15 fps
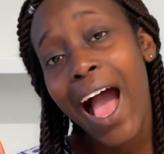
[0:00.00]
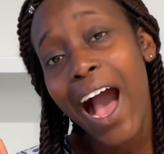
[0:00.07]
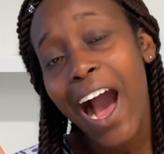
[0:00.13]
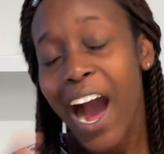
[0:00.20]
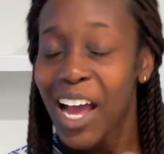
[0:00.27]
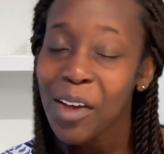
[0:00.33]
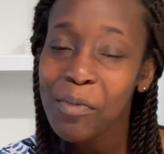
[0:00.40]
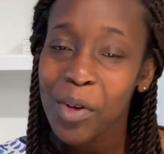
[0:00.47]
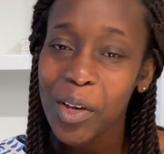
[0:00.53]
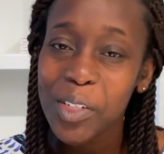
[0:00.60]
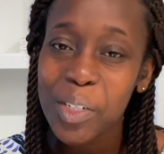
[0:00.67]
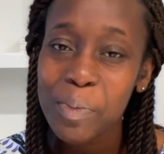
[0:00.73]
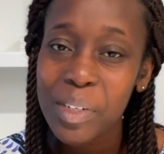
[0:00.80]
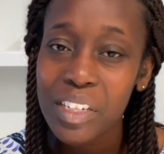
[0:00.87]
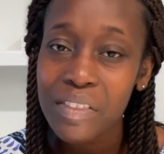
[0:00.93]
I am going
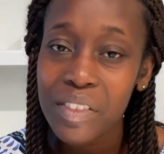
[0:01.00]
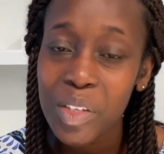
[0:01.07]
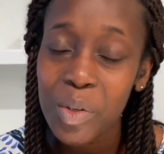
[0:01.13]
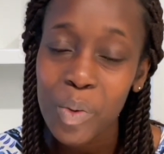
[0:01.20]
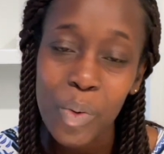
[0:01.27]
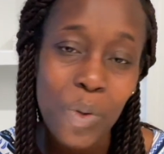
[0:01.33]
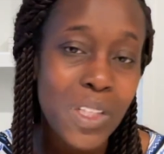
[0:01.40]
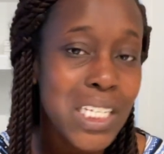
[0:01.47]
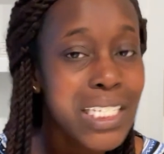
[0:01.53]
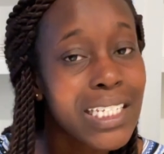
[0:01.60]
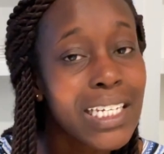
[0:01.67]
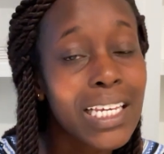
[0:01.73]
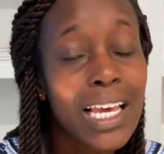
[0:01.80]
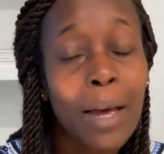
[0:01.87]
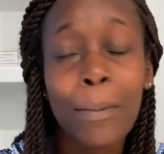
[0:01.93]
to be giving you all the
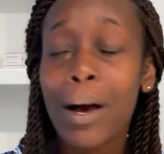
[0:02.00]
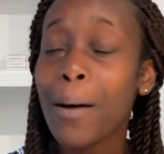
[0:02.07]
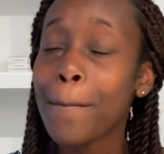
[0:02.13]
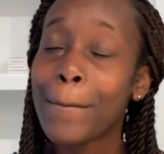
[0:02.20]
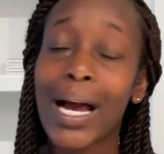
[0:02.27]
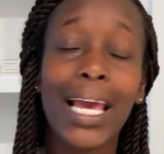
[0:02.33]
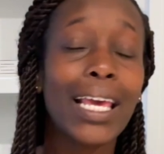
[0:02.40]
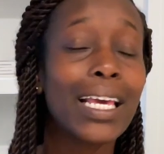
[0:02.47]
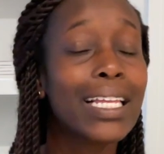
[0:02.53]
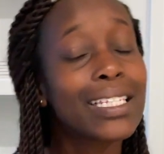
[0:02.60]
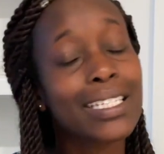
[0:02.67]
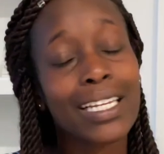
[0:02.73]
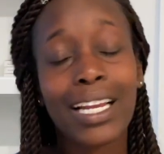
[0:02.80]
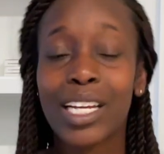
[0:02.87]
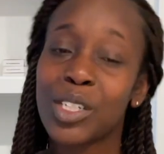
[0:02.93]
tea about my
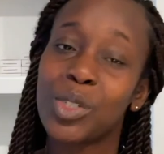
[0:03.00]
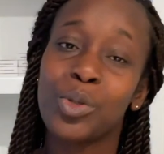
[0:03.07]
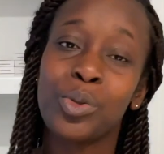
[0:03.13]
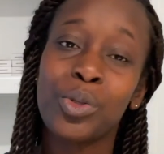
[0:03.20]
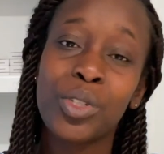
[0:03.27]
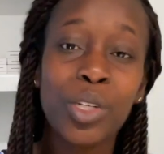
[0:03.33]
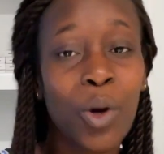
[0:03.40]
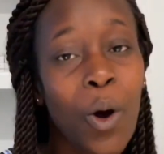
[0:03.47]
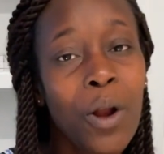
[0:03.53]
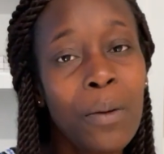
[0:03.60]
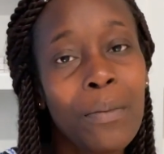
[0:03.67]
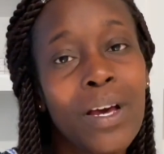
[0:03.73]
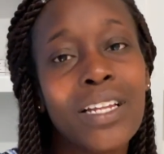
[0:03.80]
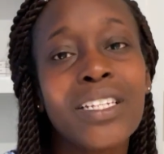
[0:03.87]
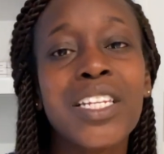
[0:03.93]
international
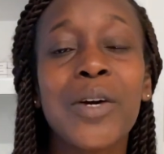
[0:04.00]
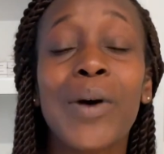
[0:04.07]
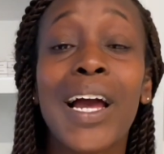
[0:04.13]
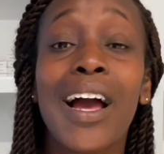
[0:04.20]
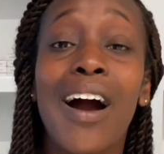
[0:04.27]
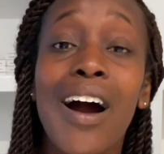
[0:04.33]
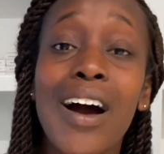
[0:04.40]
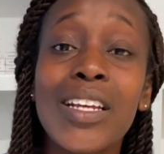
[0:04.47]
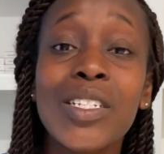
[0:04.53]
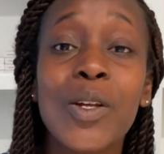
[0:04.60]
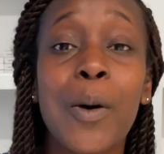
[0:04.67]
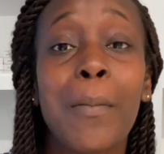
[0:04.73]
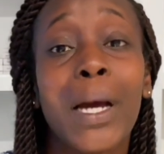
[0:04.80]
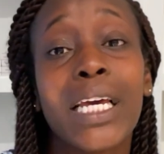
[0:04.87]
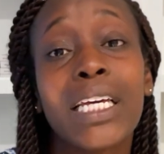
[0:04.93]
secondment. So I asked
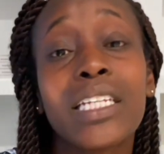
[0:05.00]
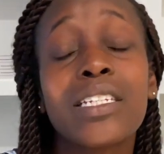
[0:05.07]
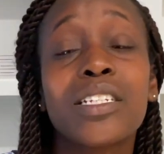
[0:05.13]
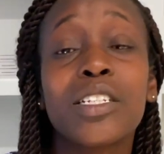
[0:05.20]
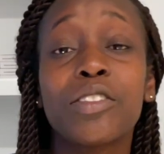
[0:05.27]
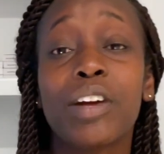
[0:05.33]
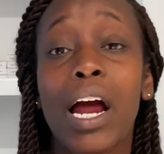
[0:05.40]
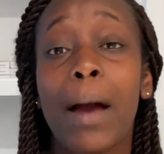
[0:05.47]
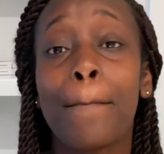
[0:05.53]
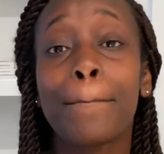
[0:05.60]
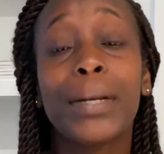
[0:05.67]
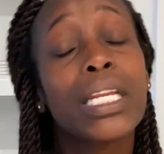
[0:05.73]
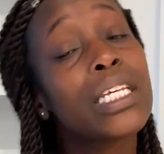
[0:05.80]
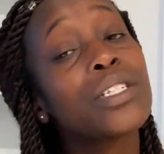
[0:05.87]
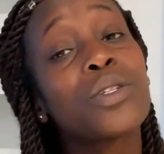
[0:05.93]
on my Instagram,
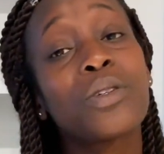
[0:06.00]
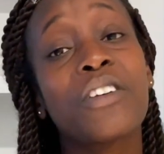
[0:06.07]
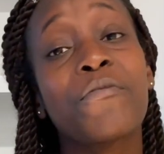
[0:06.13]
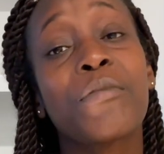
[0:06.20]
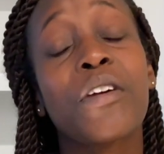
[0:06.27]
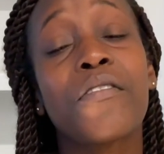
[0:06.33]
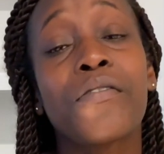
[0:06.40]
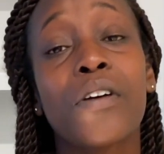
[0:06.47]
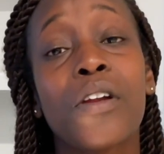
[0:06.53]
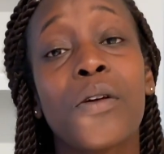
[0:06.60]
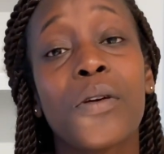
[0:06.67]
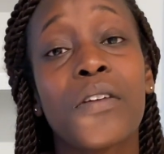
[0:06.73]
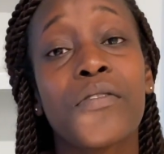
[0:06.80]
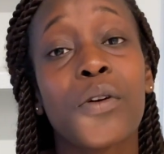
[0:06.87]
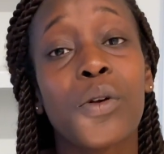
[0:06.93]
please do give me a follow
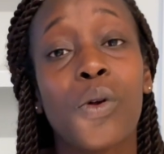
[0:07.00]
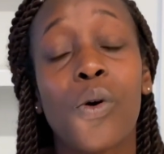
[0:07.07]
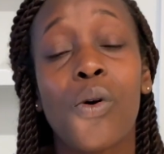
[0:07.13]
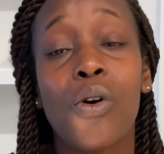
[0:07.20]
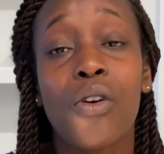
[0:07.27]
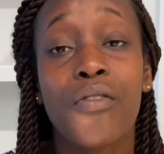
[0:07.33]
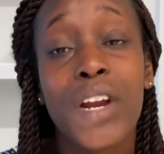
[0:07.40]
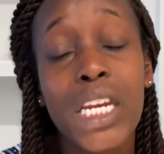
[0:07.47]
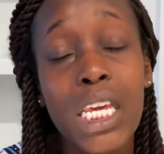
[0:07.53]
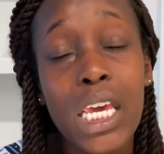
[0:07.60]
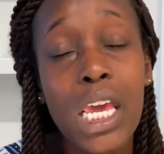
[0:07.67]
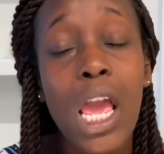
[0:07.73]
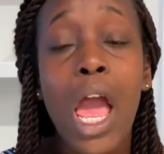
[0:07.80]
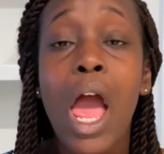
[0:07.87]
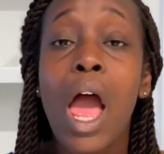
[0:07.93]
if you're not
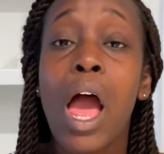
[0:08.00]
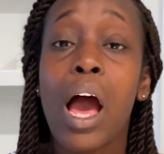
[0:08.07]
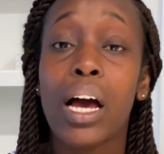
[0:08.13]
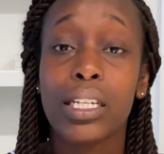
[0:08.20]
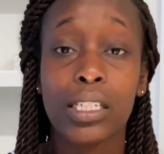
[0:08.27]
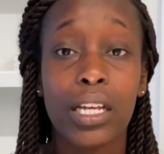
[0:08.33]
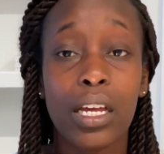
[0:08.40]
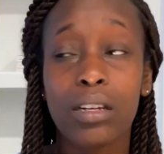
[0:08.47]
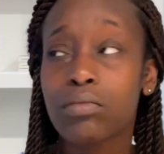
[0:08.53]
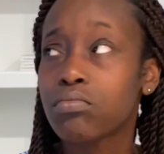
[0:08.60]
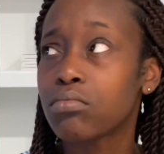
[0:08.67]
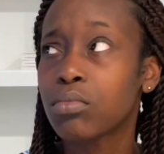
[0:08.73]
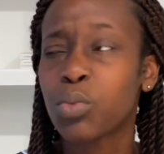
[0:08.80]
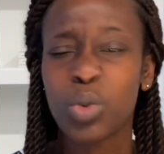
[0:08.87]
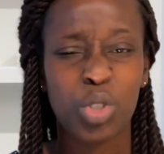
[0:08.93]
already. I said,
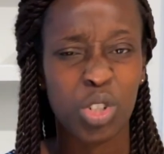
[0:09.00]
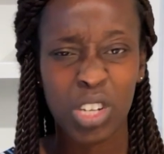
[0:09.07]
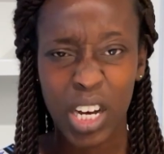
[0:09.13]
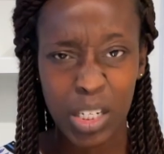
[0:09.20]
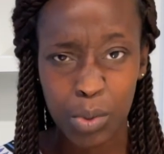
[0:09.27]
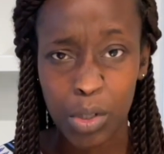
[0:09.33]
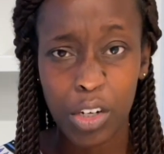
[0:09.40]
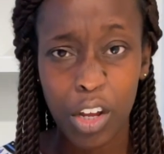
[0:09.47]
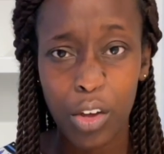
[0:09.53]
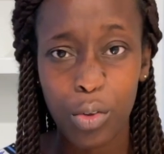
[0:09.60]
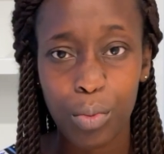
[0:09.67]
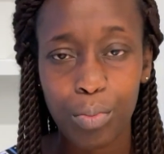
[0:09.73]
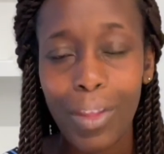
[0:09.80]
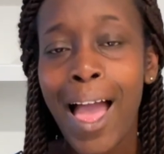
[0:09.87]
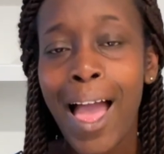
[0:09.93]
what do you guys want to know?
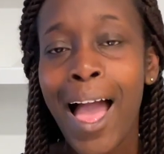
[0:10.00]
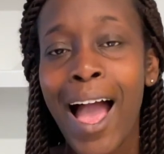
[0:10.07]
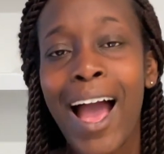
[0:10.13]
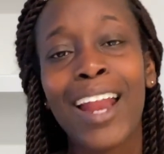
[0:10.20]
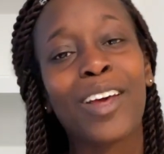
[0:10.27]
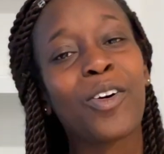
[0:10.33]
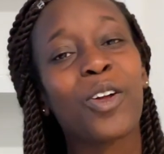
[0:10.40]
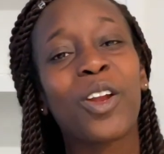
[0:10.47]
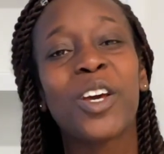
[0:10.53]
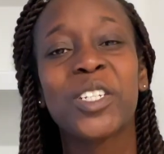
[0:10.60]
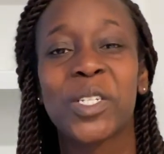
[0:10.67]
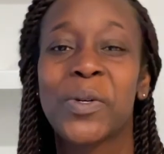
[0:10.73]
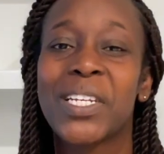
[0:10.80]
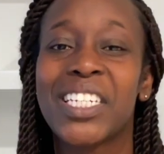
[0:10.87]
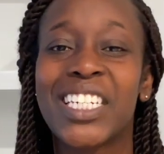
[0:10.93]
And I got loads of
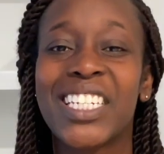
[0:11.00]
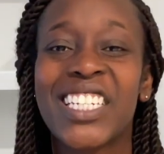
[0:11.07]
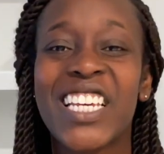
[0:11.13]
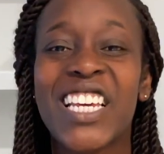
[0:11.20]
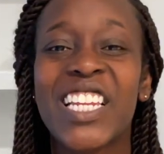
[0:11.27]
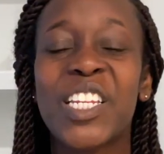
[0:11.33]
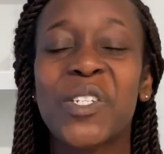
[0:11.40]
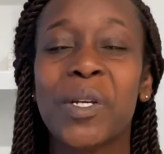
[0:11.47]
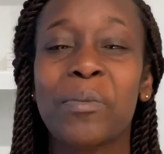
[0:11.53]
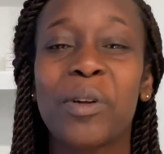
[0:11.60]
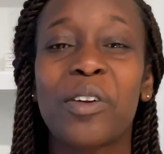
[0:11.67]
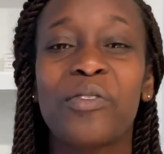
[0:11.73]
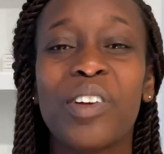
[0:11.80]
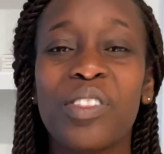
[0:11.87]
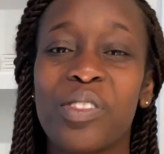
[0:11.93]
questions in, so I'm going
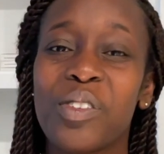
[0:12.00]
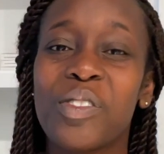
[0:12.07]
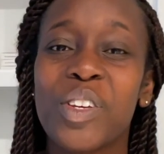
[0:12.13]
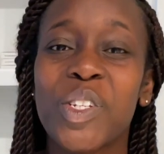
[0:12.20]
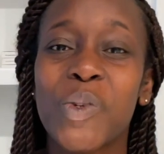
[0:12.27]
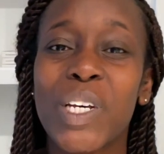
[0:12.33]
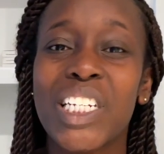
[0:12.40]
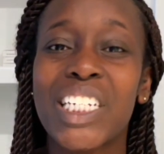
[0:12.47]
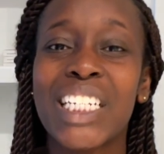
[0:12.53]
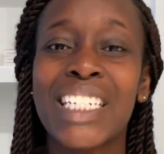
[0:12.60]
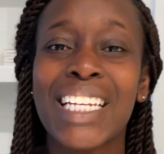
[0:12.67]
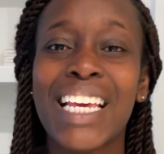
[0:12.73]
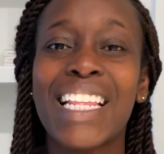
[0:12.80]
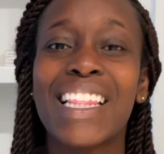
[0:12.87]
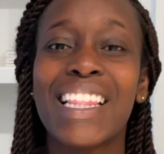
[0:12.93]
to run through those questions
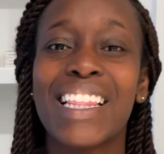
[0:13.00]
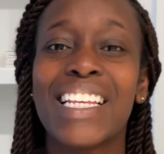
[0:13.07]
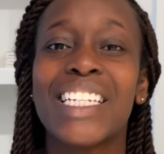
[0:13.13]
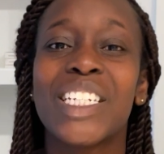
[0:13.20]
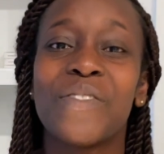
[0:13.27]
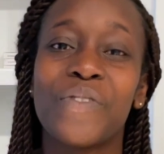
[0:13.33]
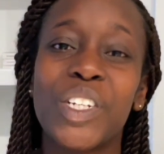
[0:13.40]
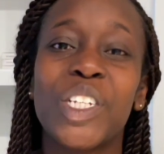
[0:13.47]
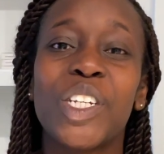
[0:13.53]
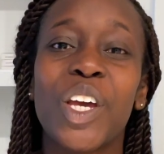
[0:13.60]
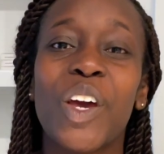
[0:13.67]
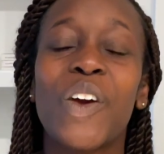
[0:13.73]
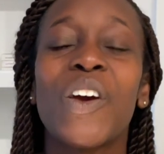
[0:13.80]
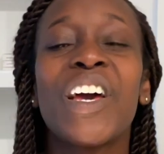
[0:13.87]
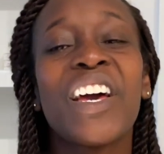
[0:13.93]
in this
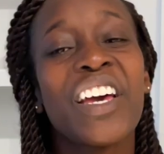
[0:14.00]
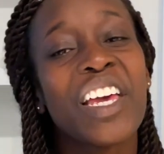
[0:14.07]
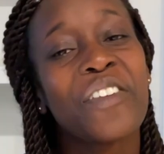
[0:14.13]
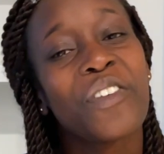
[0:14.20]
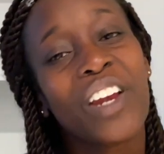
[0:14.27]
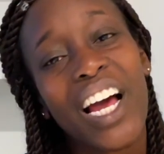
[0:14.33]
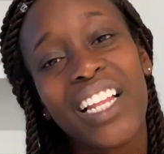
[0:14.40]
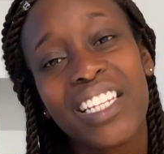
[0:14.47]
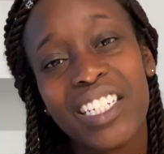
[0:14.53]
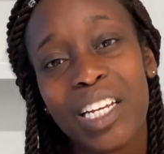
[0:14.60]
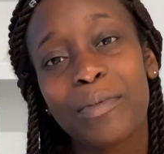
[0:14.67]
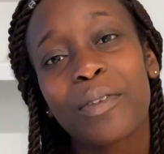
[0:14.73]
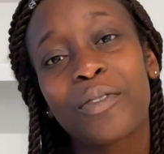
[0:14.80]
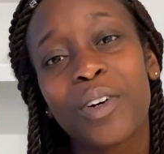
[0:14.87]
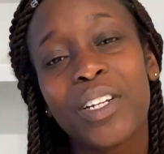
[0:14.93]
video. If you like this type
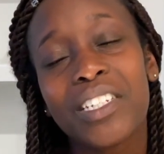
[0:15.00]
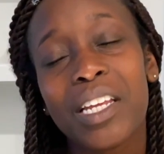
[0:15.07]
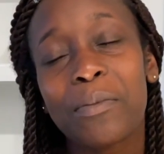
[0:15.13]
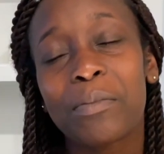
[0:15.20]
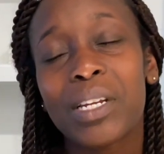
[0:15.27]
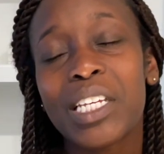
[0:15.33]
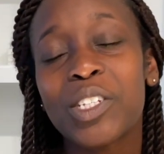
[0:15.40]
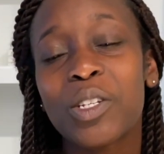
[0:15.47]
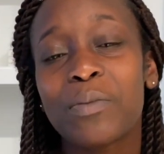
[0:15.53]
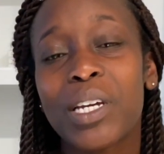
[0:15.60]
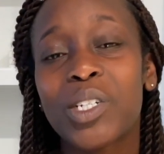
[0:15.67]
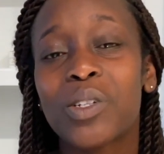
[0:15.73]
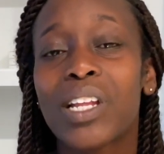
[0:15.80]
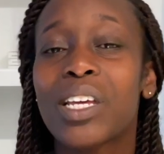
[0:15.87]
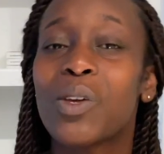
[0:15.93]
of content, please do make
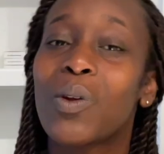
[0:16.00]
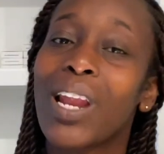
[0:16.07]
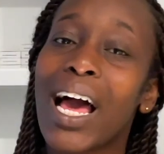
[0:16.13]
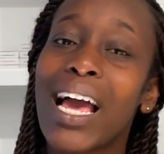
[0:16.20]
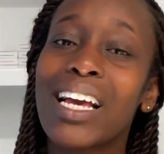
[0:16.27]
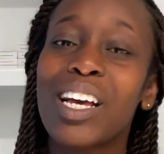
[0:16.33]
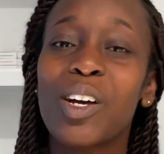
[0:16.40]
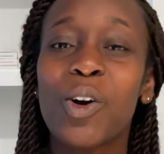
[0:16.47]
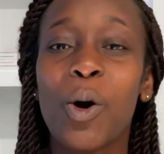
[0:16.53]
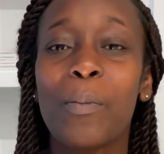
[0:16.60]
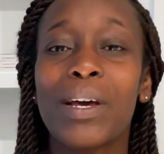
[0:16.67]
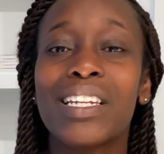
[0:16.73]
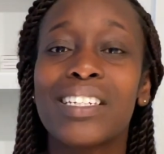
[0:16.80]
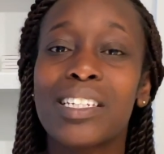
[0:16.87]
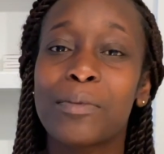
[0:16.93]
sure that you like,
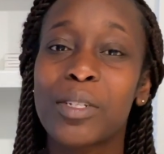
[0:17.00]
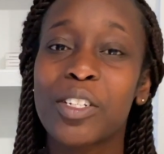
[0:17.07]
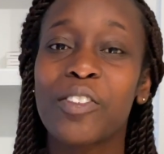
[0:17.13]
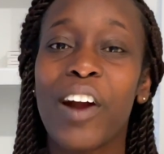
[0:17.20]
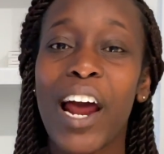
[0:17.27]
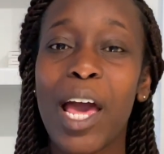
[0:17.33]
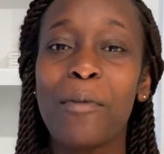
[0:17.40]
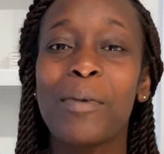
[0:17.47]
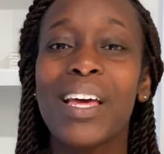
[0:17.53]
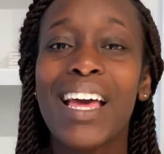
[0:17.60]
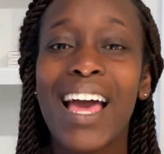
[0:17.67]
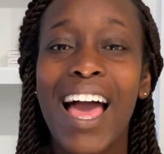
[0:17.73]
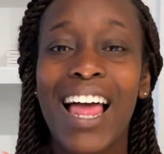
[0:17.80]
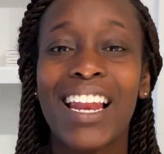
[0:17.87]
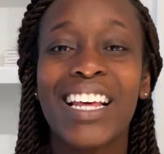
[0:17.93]
comment, subscribe,
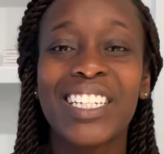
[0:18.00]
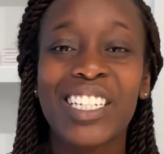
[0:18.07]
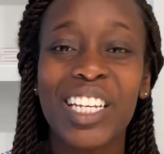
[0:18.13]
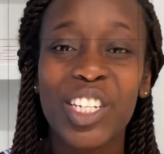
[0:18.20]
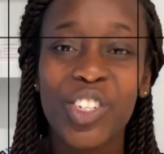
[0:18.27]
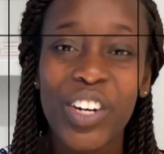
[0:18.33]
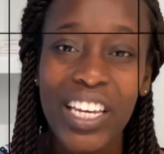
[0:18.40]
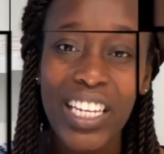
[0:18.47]
and let's get straight